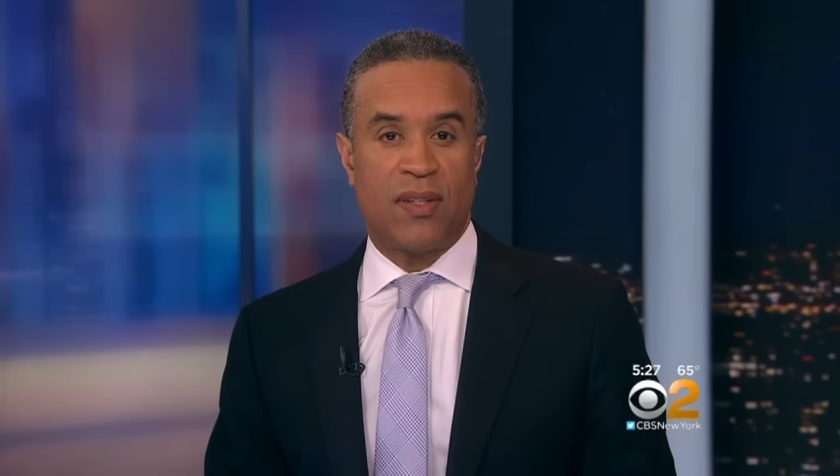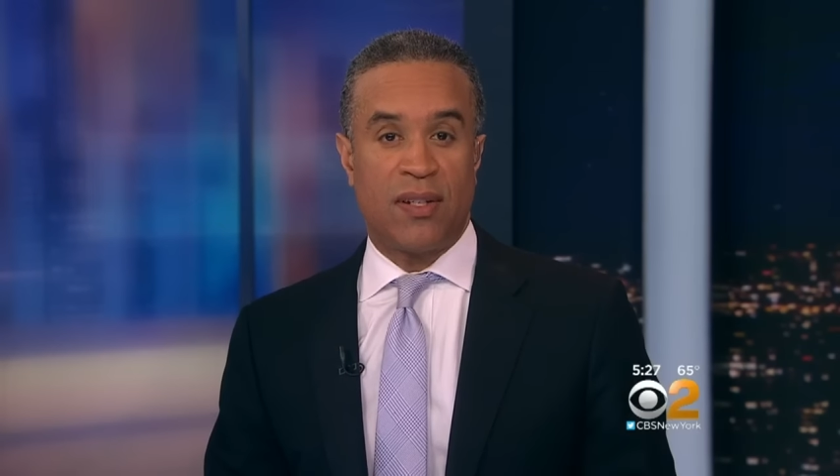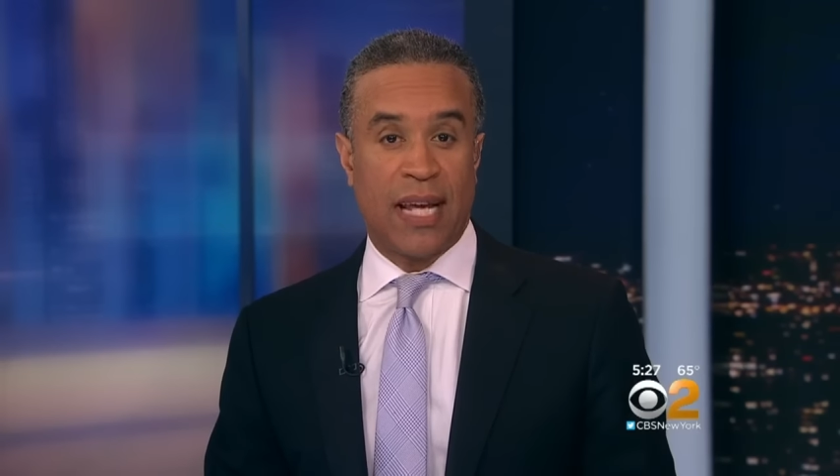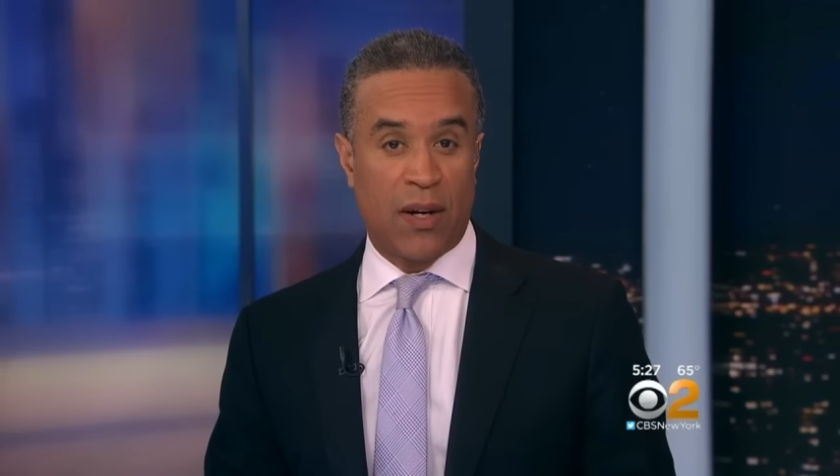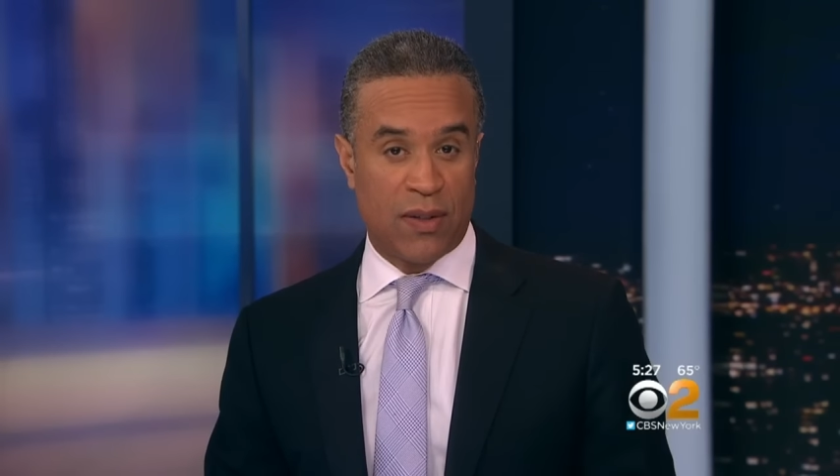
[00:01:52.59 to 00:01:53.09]
the
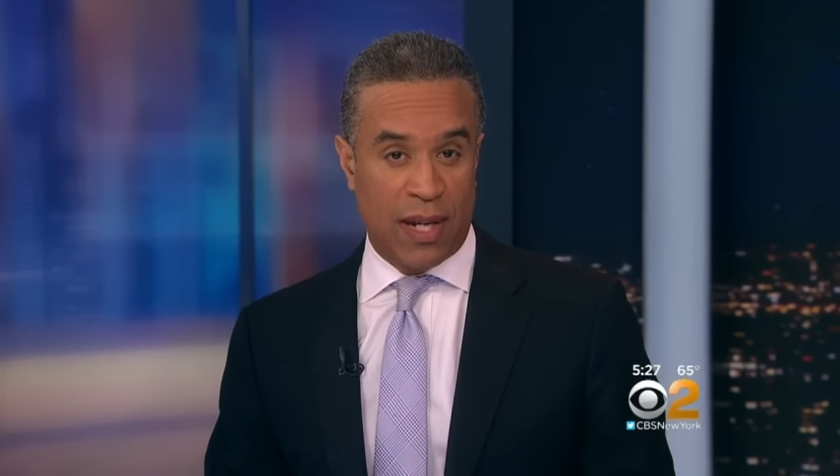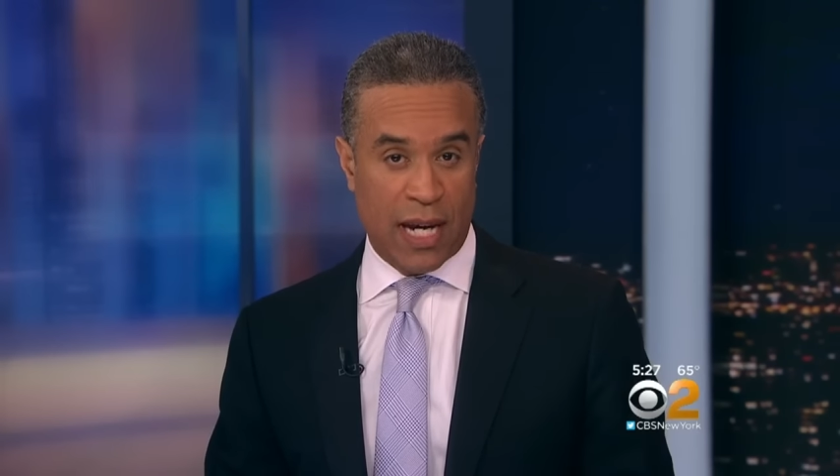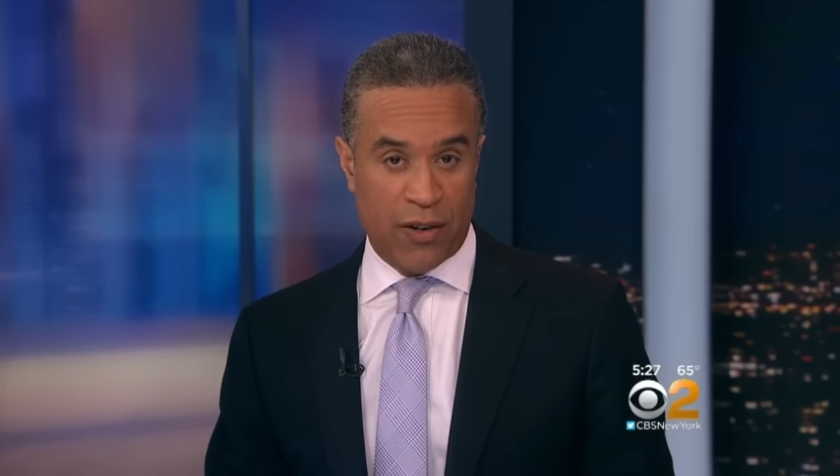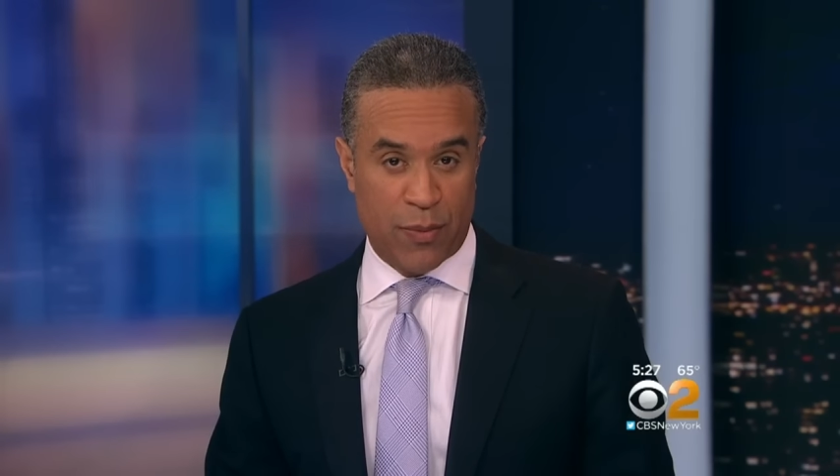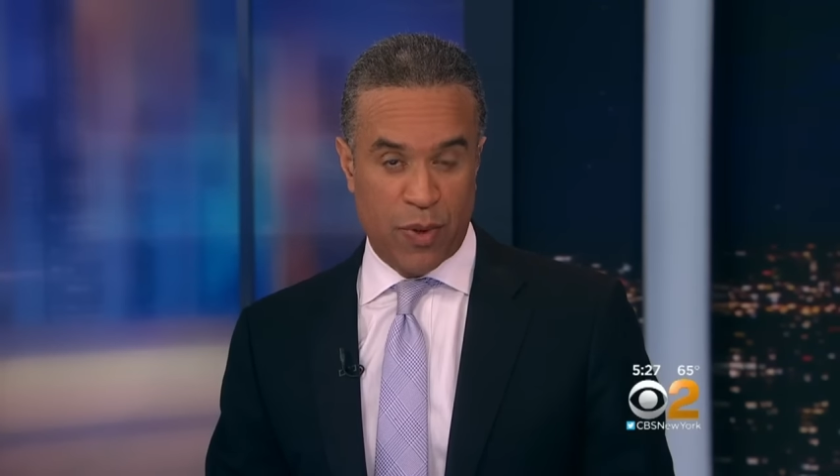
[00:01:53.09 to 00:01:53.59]
Townsend
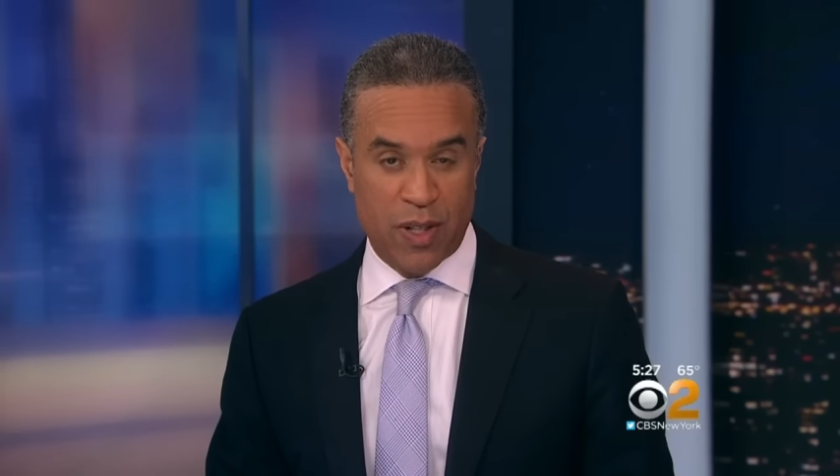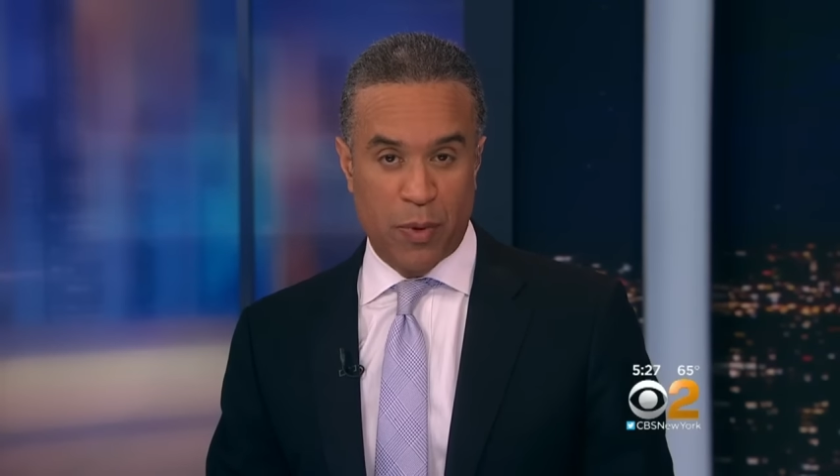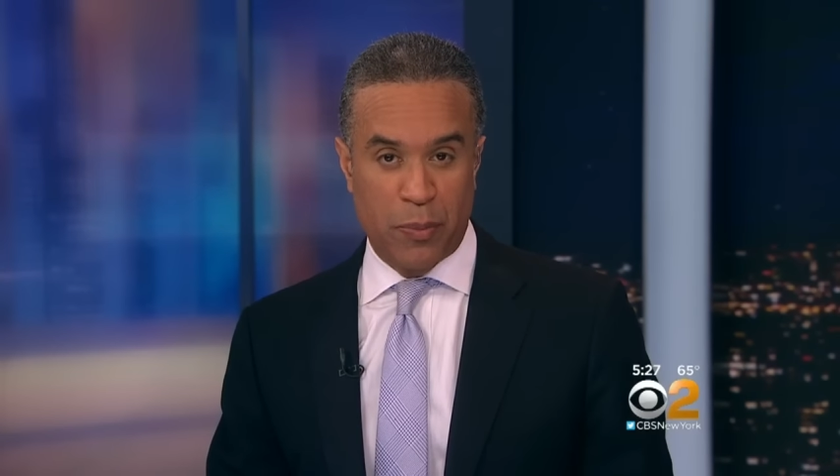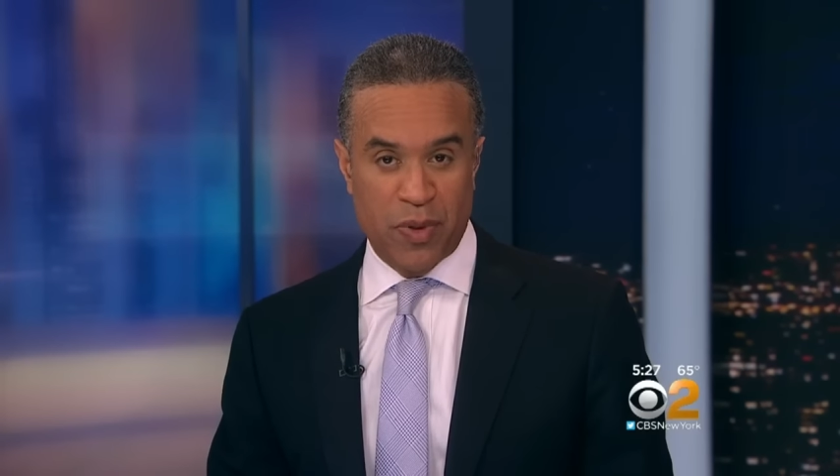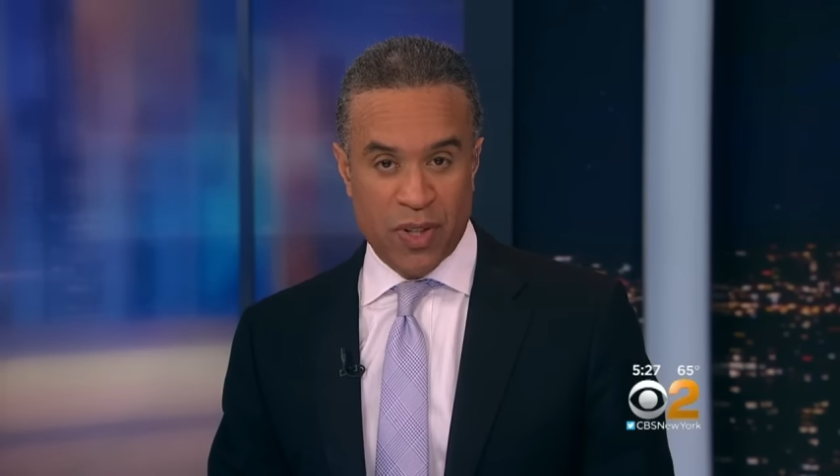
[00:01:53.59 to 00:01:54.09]
Harris
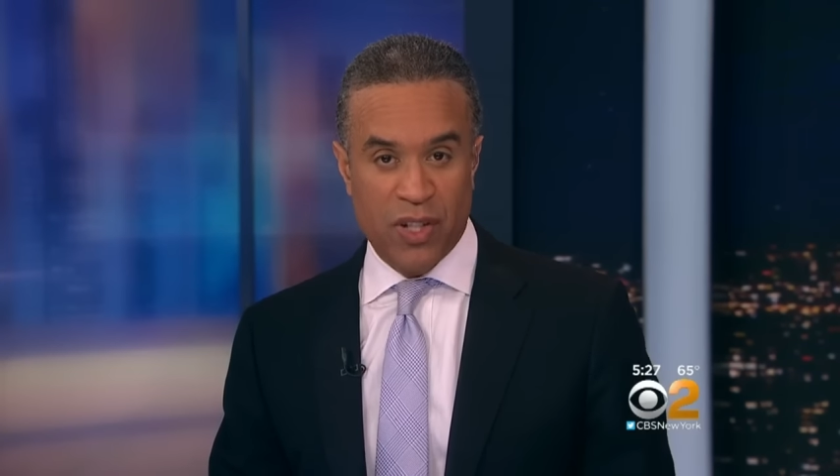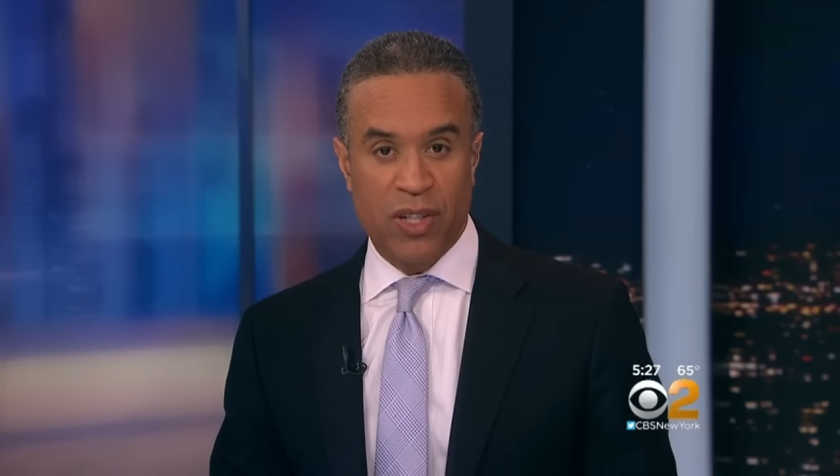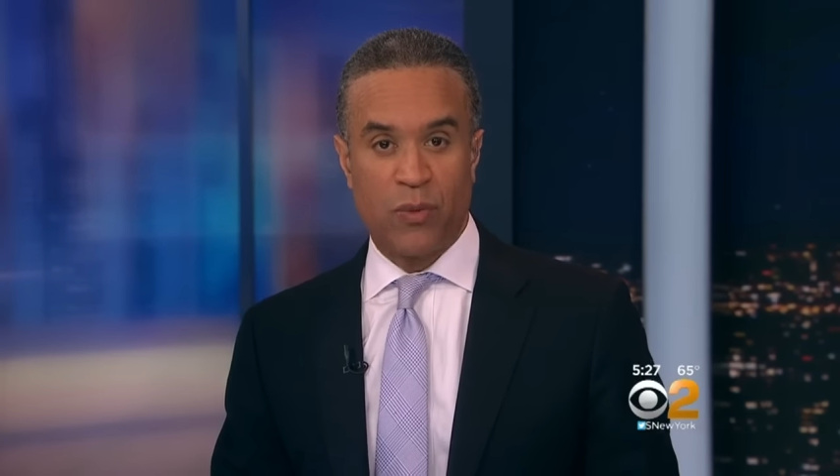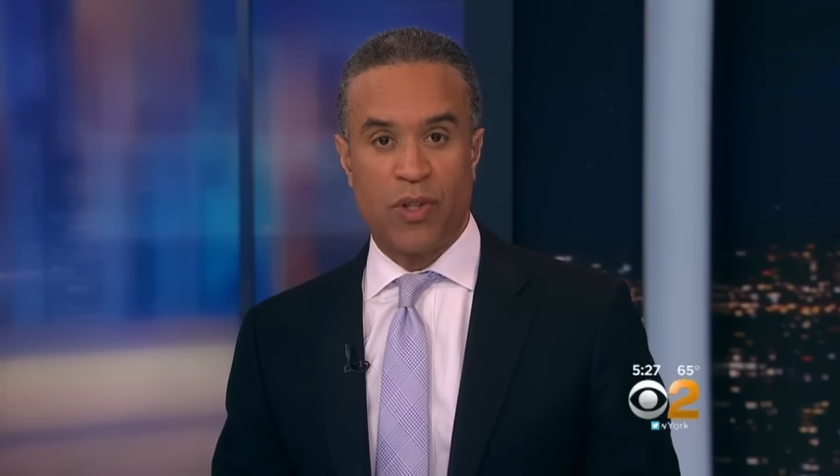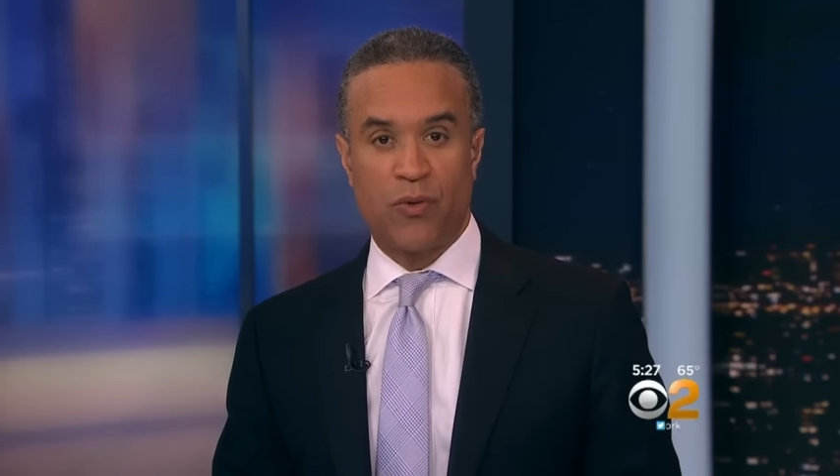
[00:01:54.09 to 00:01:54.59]
principal
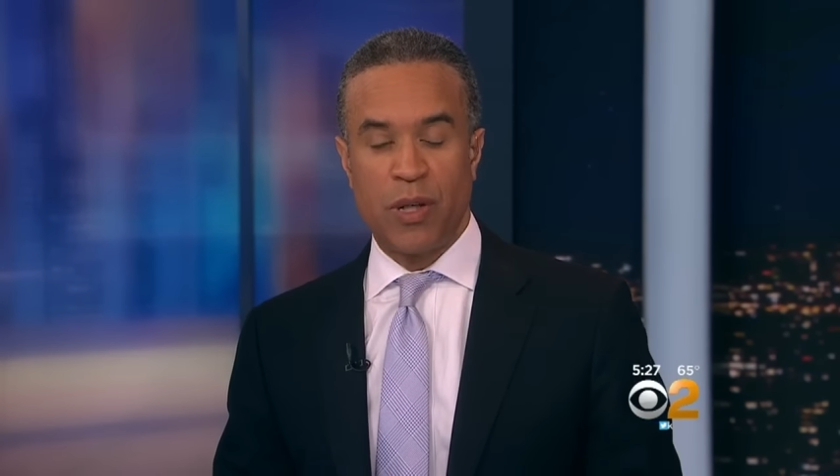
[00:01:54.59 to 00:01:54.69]
position was